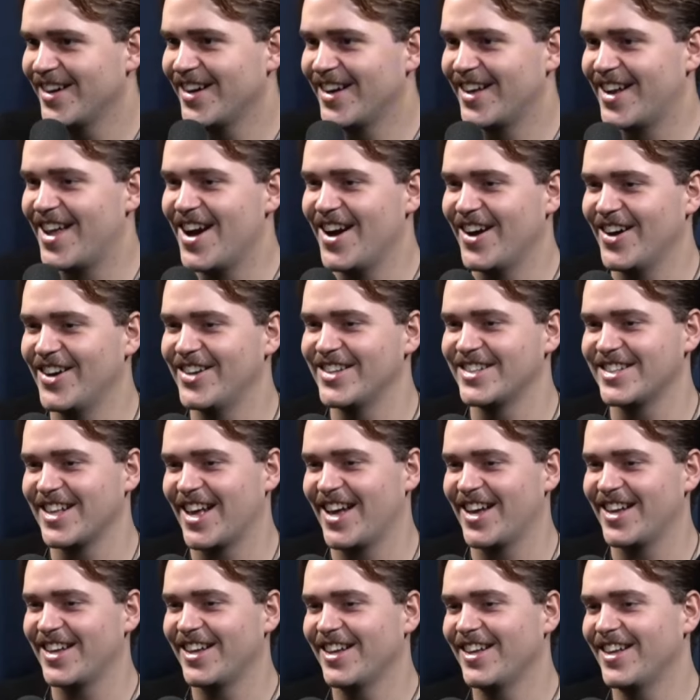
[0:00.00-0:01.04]
and,
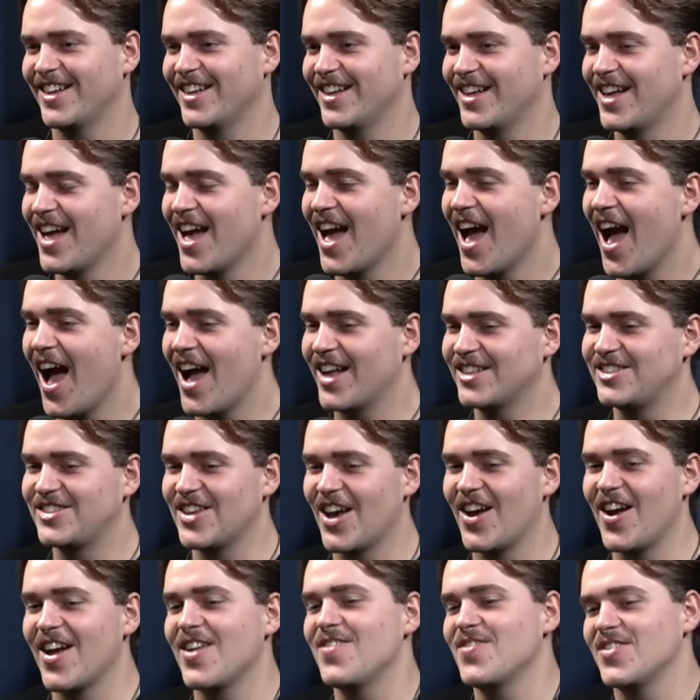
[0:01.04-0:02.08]
like, and
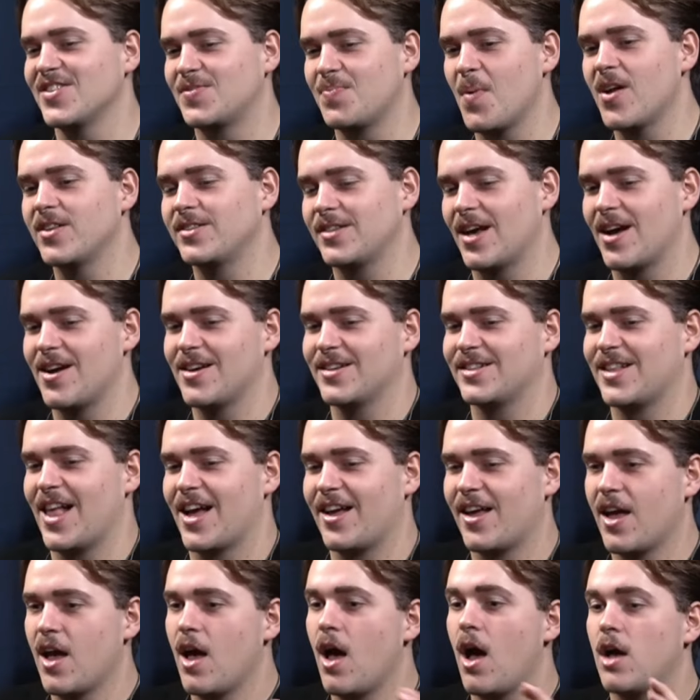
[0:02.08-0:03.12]
so in response, I was
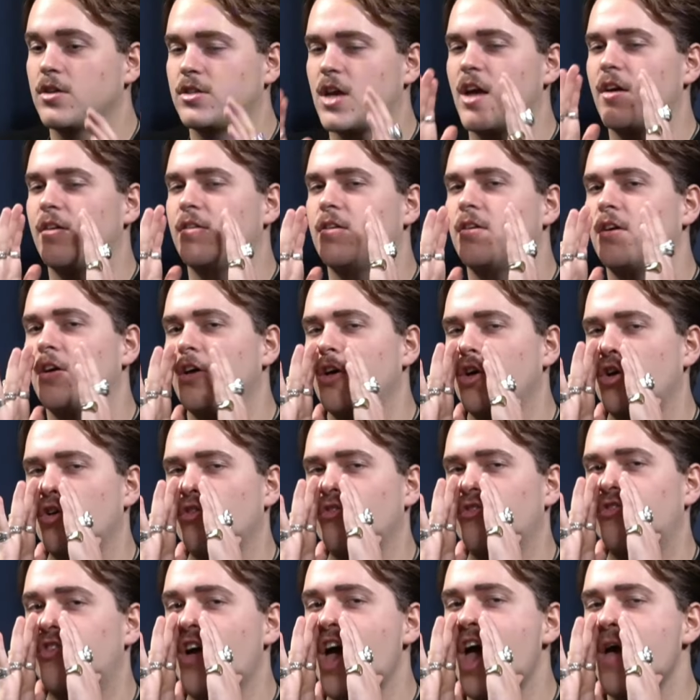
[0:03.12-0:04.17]
like, I was like
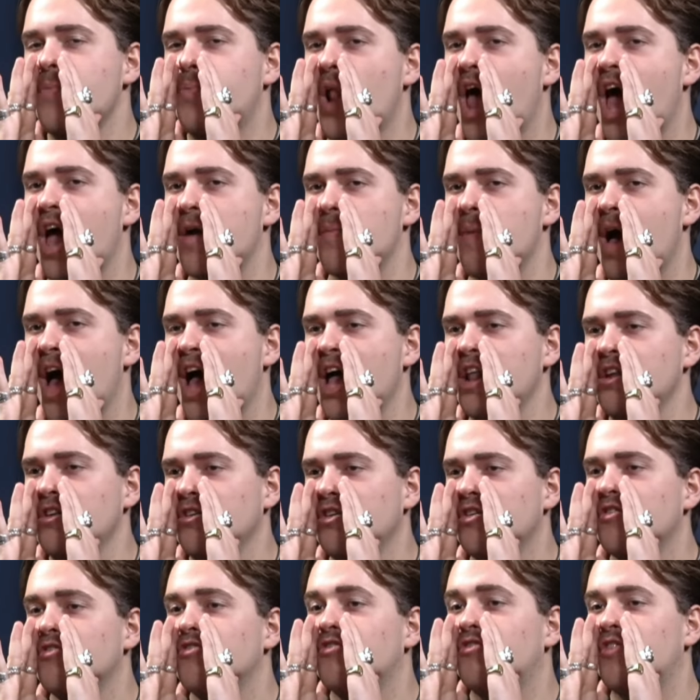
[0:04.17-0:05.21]
fair play, man.
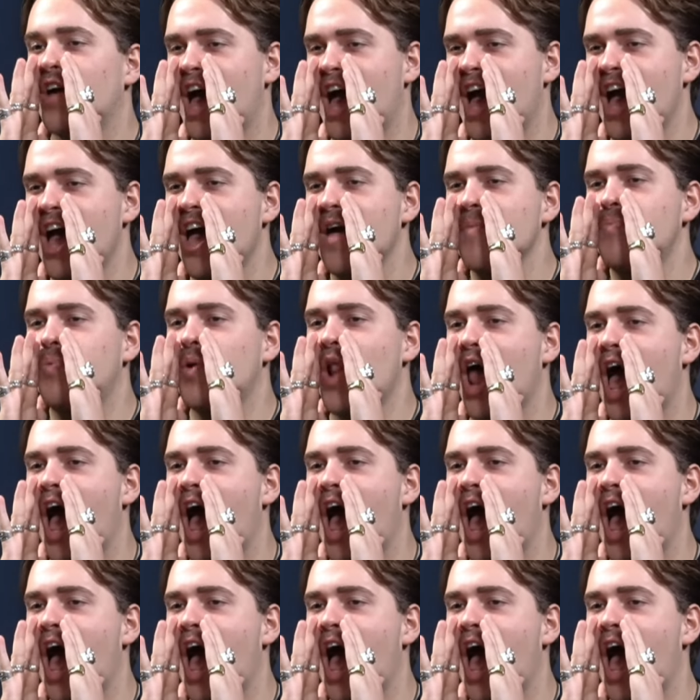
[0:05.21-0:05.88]
Fair play.